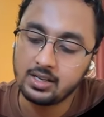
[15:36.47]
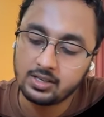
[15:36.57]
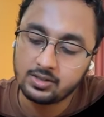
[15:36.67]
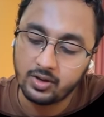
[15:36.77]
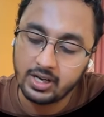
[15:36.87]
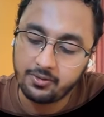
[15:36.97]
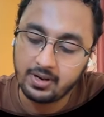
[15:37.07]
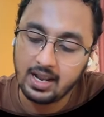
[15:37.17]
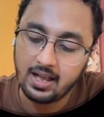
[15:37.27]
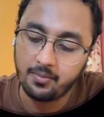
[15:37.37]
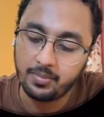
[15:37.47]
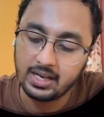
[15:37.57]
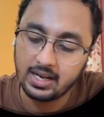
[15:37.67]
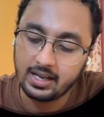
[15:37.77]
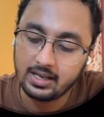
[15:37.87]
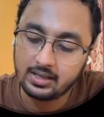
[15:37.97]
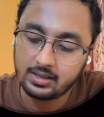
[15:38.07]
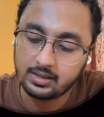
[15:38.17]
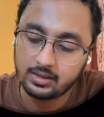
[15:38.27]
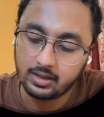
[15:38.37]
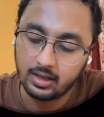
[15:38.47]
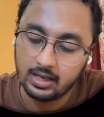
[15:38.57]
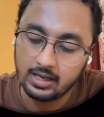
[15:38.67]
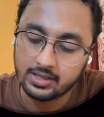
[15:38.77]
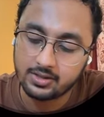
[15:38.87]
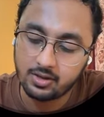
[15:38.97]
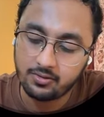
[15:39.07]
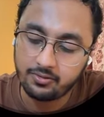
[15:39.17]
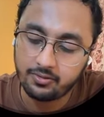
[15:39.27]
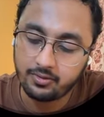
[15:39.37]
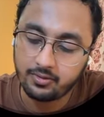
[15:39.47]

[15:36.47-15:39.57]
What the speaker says: So it will be like a list of